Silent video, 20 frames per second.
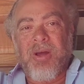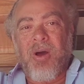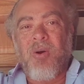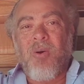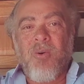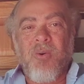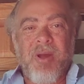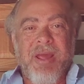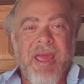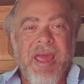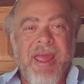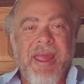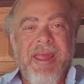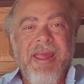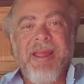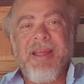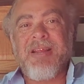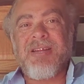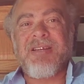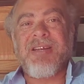the whole
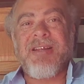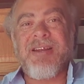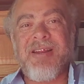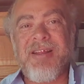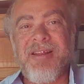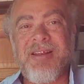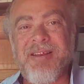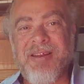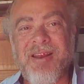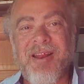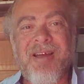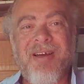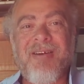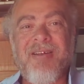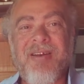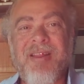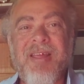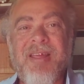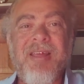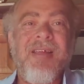cage in it and
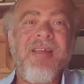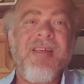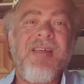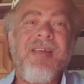all that,